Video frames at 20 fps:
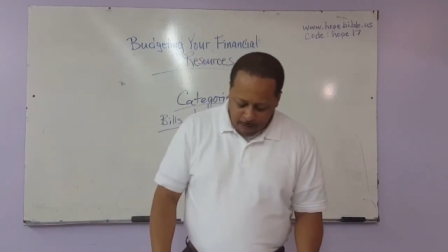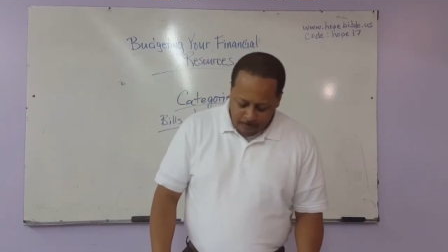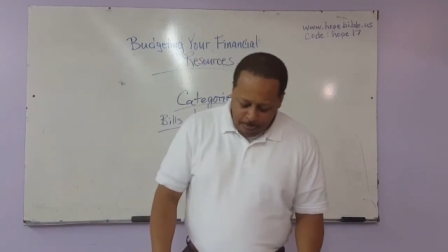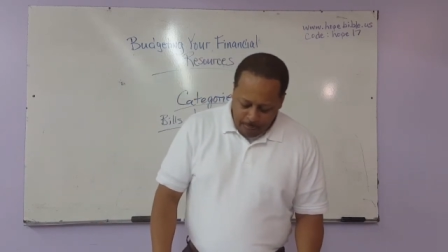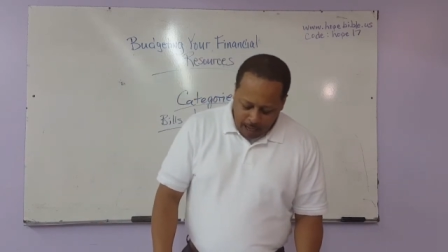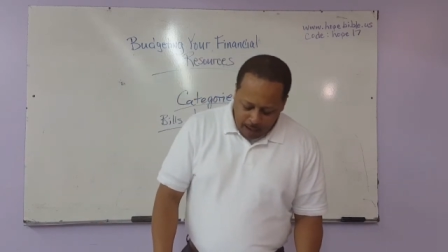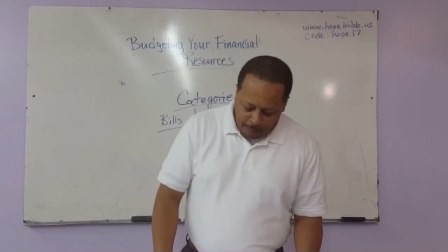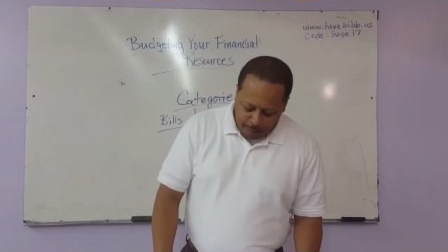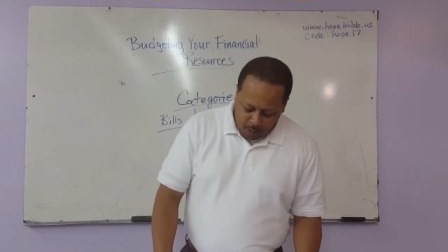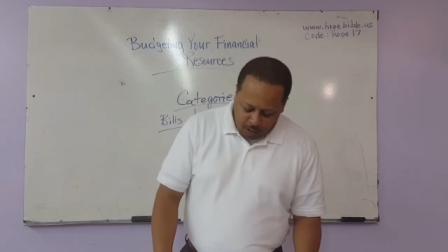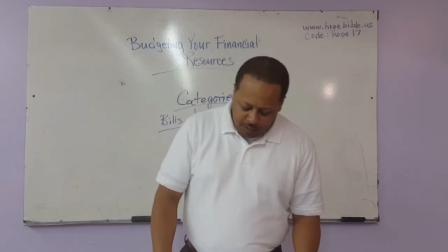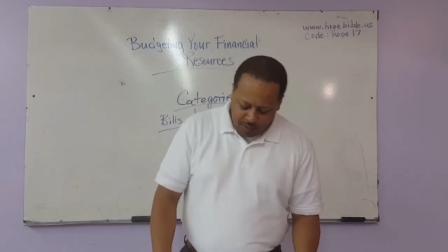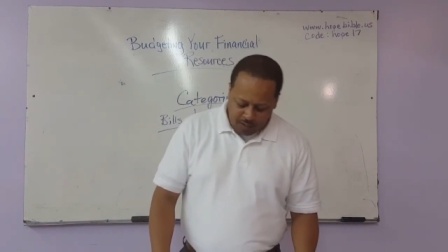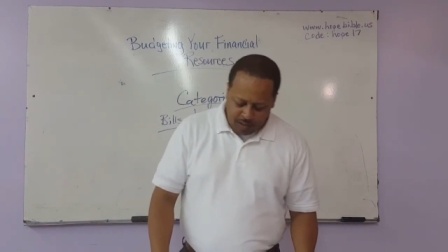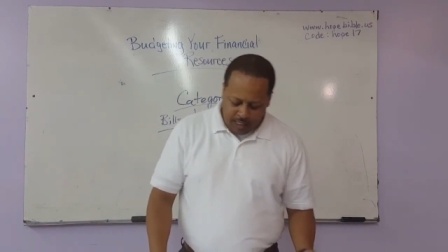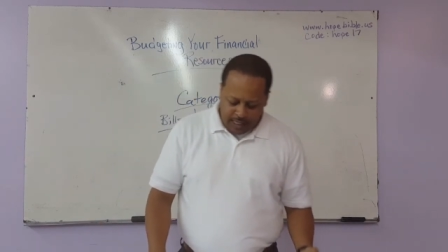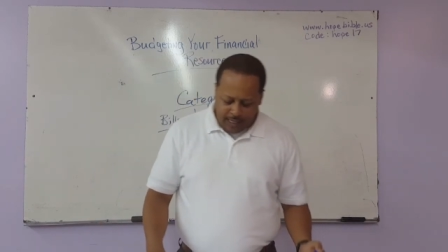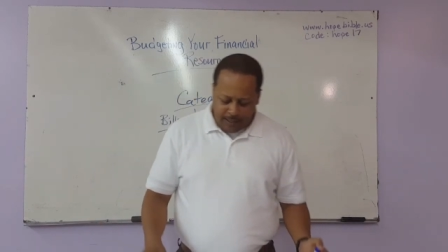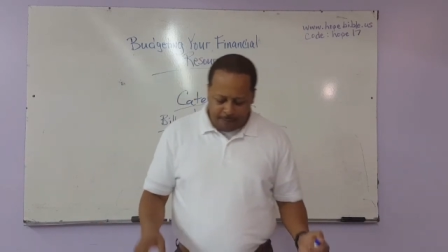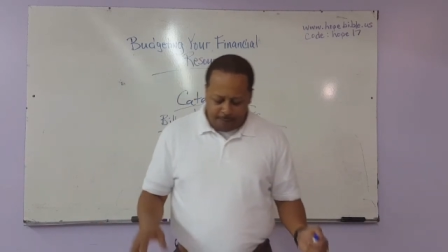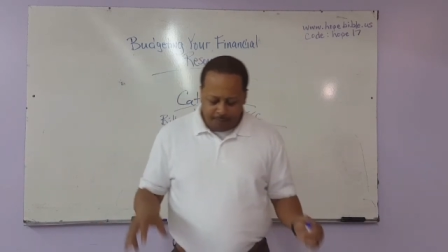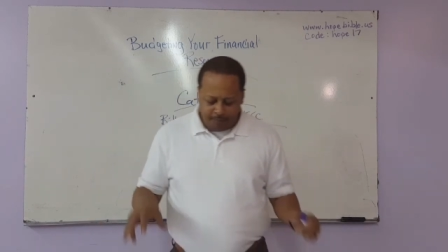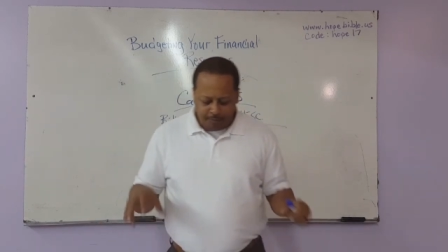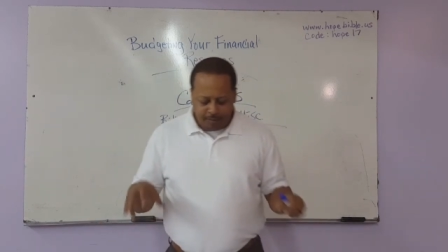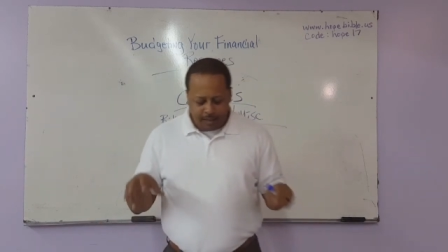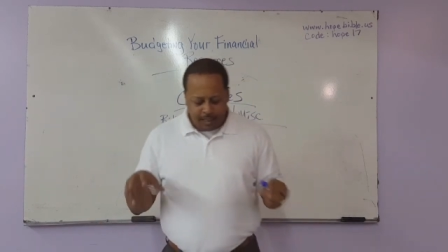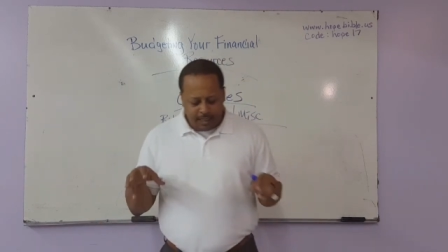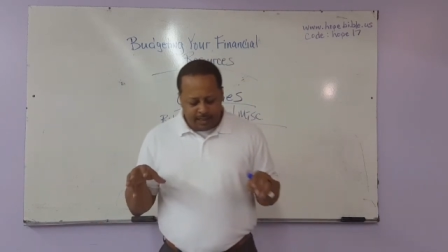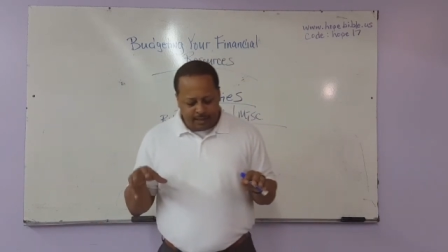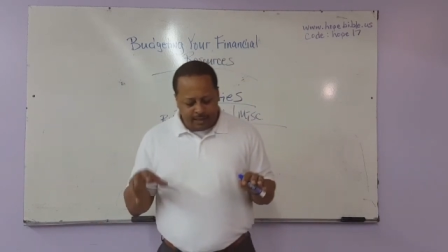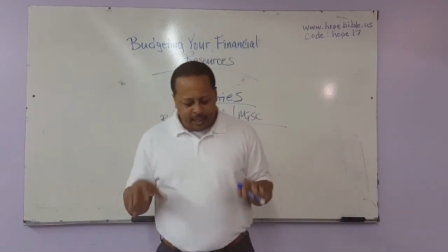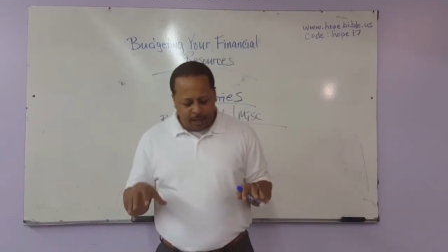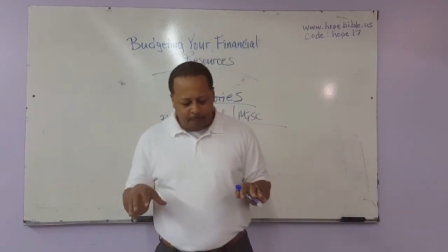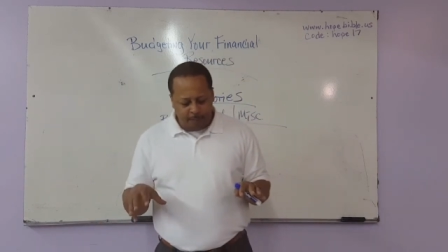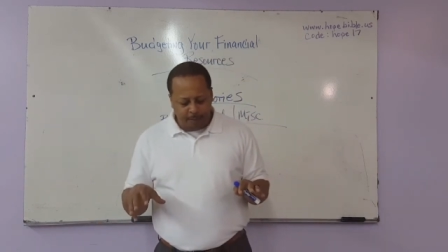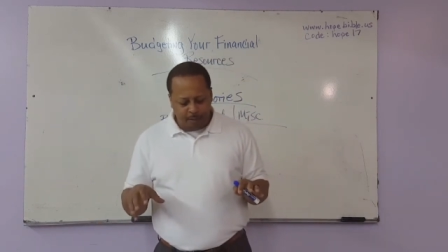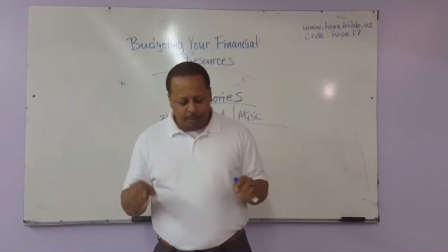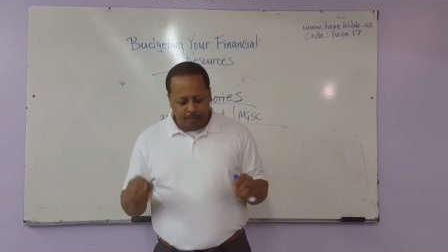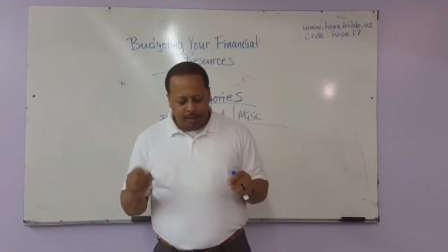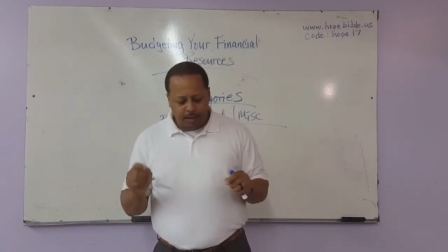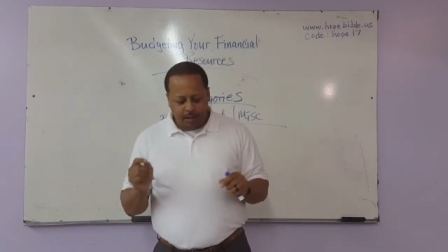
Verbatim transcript: Now, point C is simple